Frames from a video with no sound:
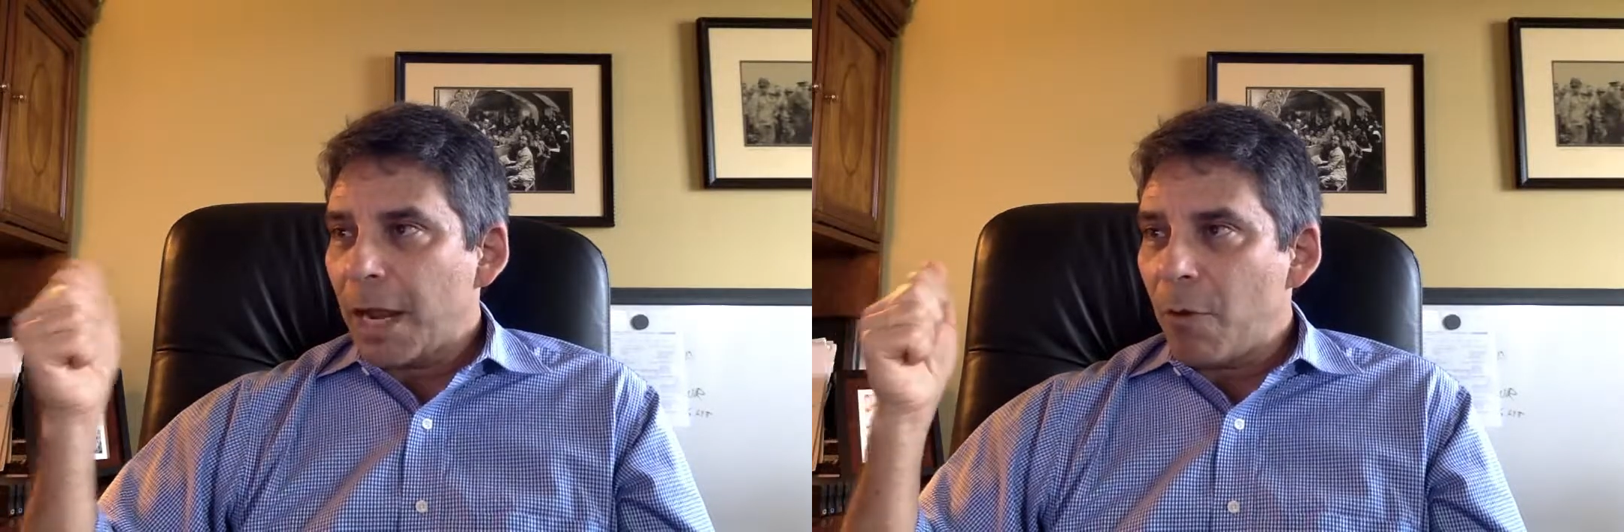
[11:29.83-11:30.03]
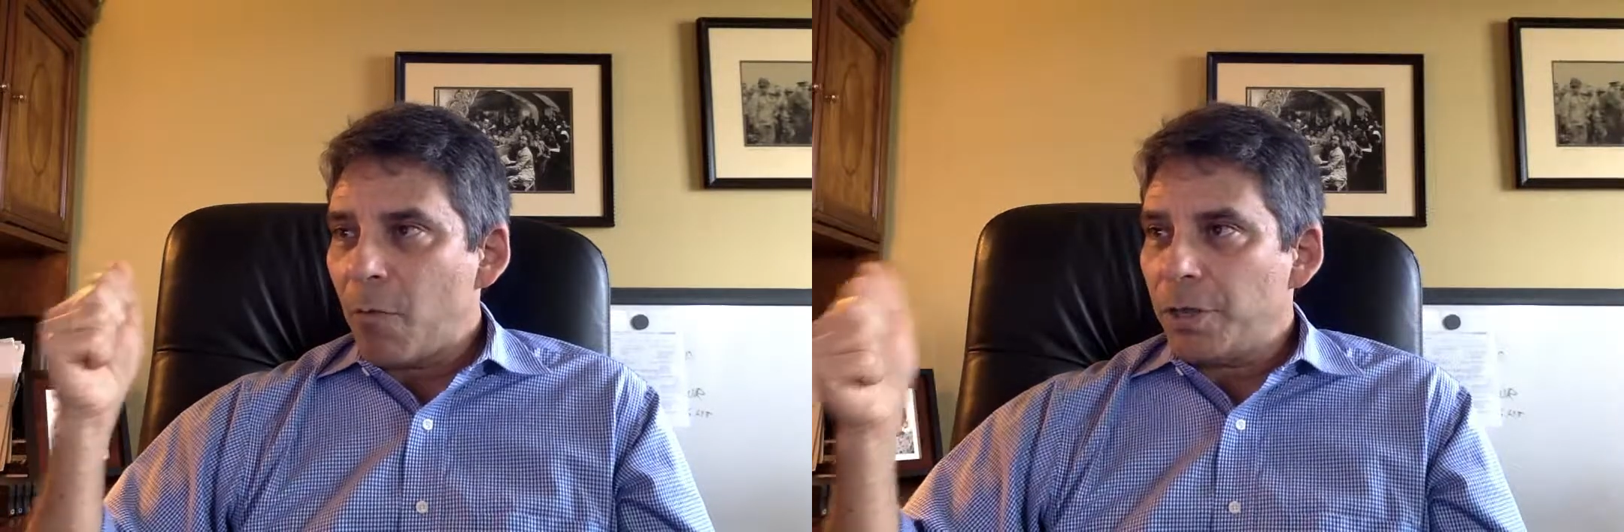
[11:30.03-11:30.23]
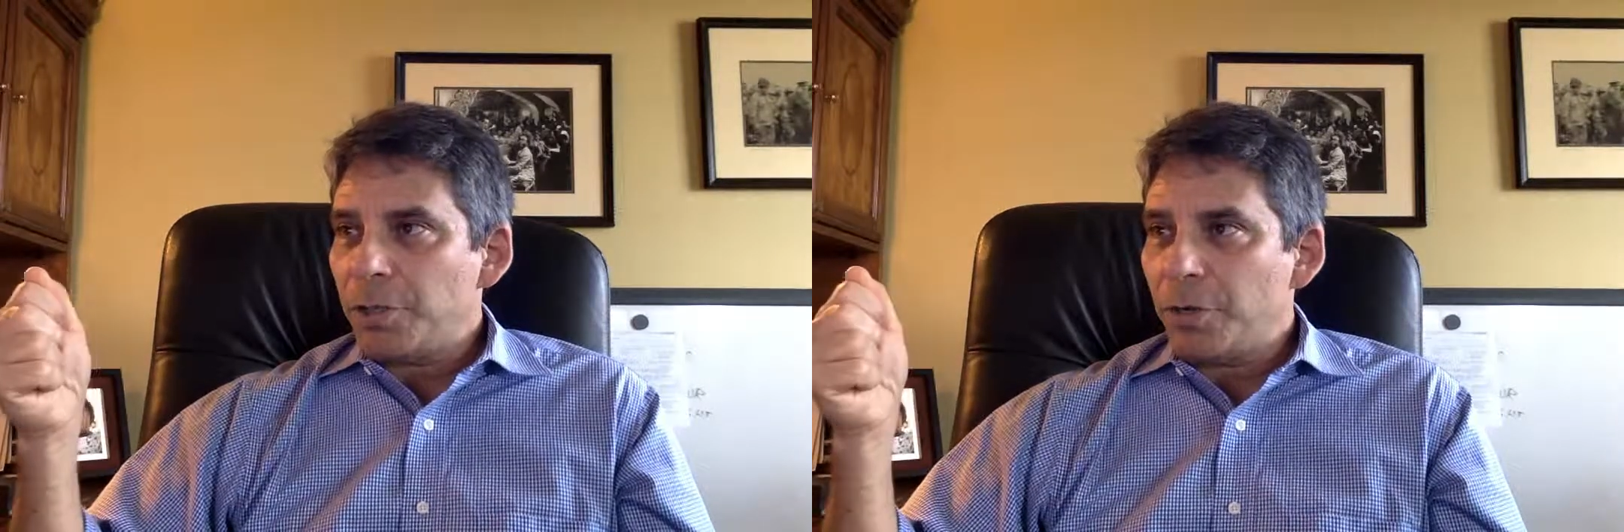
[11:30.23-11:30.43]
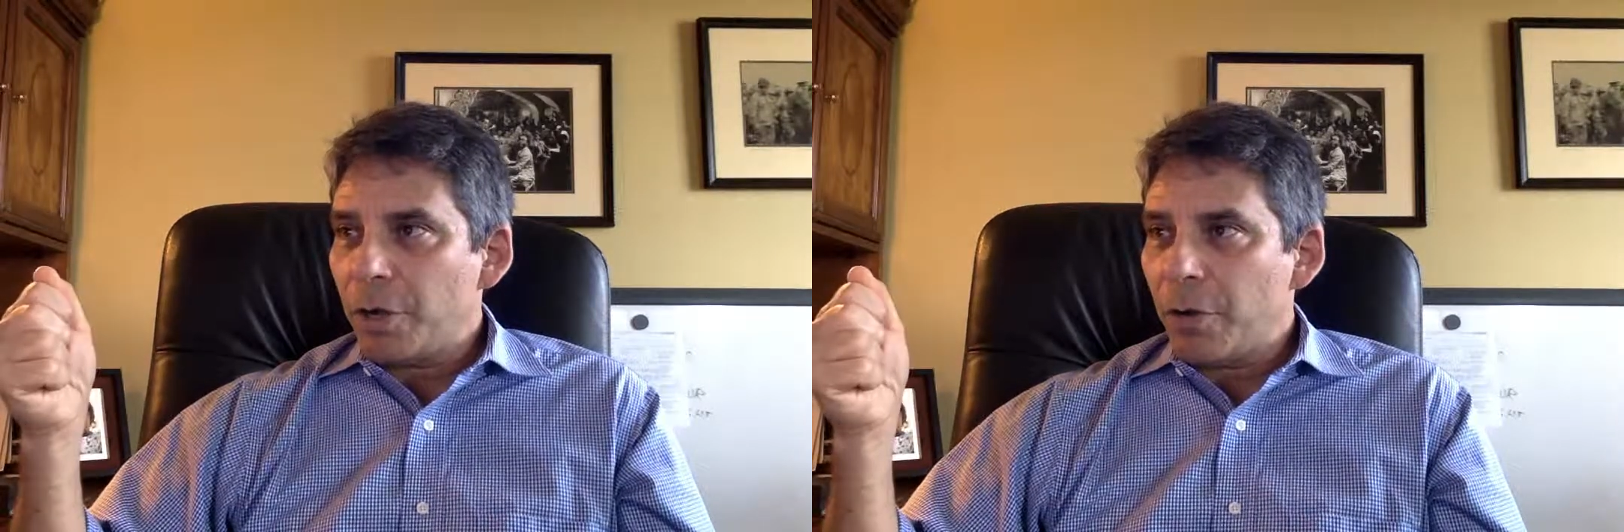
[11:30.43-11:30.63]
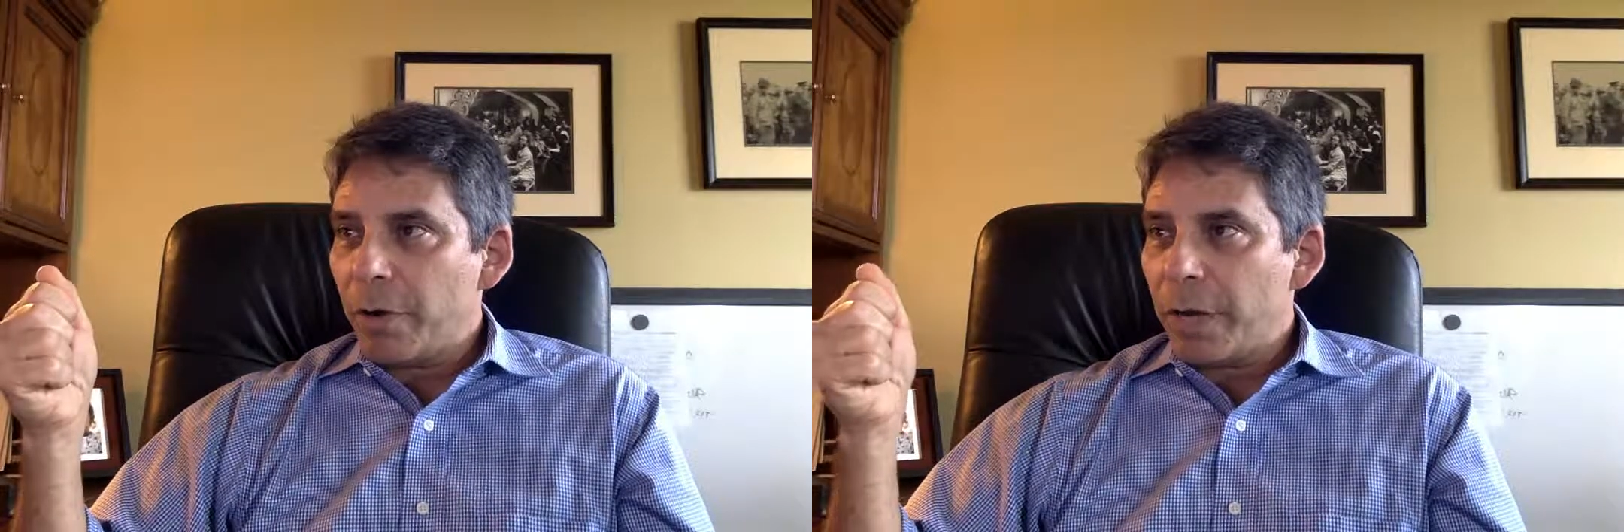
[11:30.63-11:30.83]
I want you to
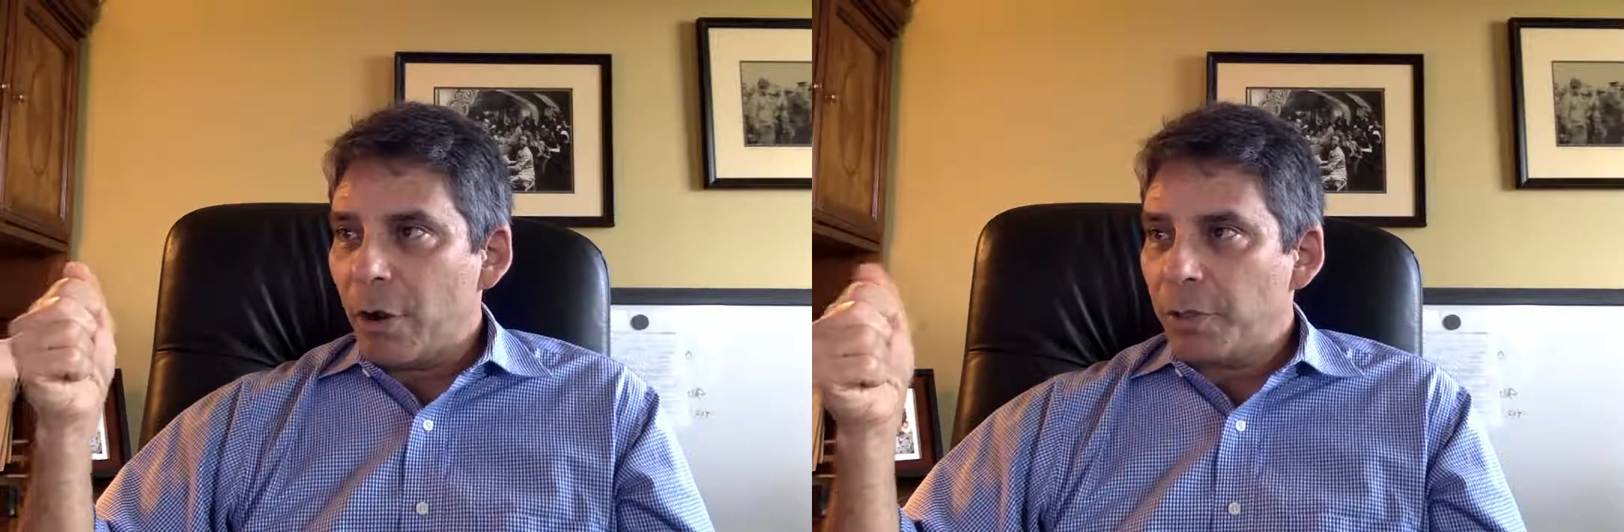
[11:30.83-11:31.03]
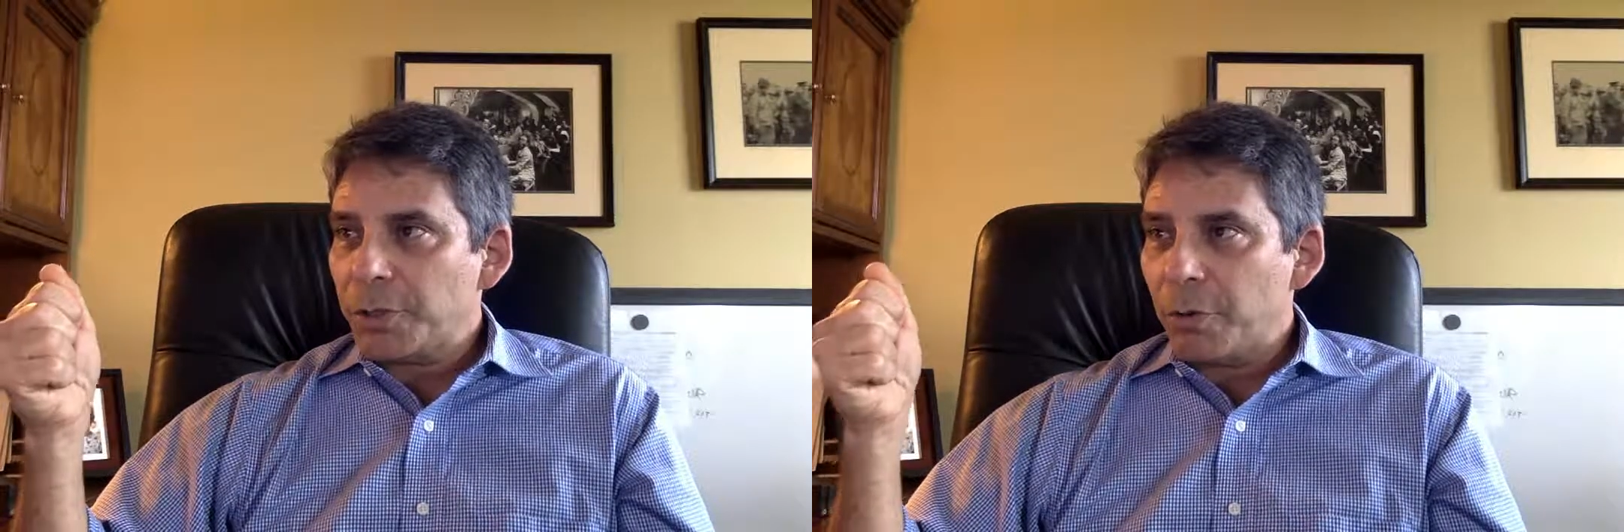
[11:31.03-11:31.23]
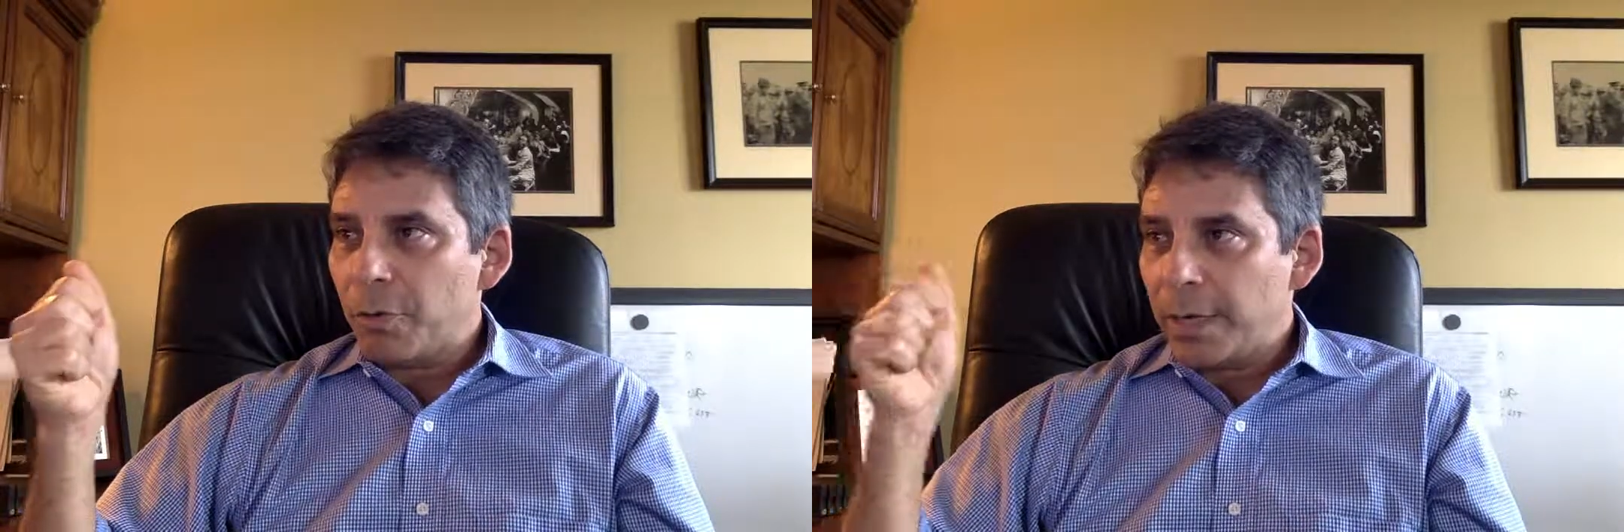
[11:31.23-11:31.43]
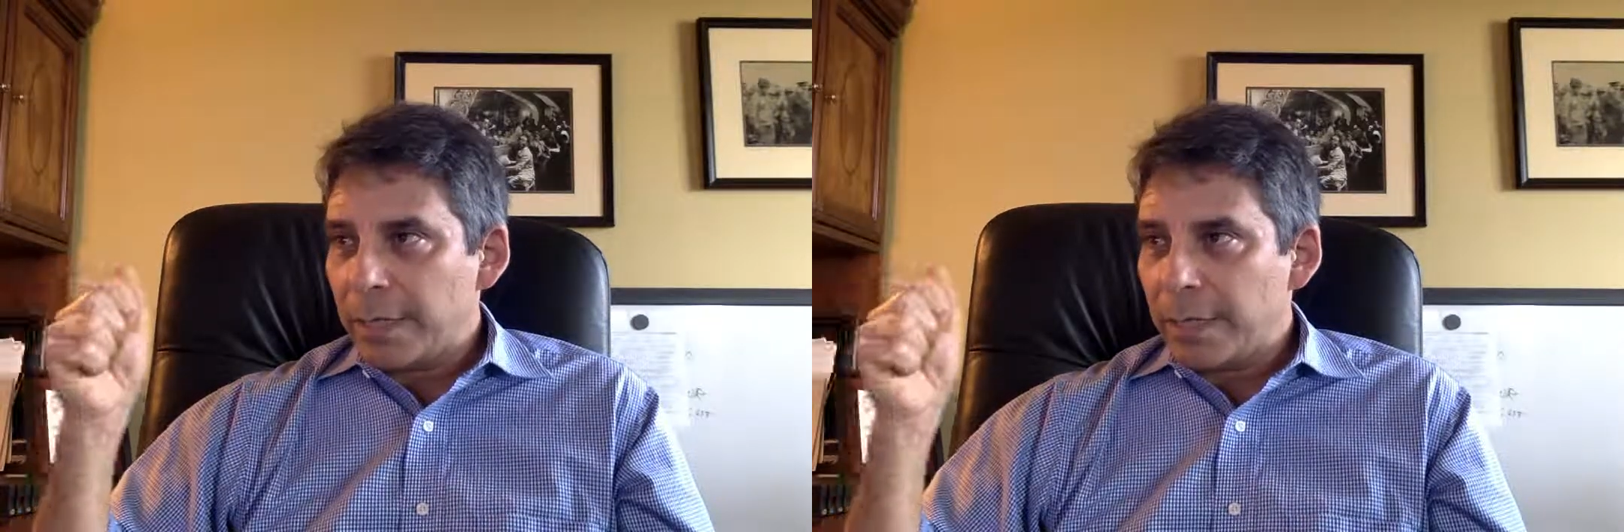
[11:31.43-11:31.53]
go ahead, also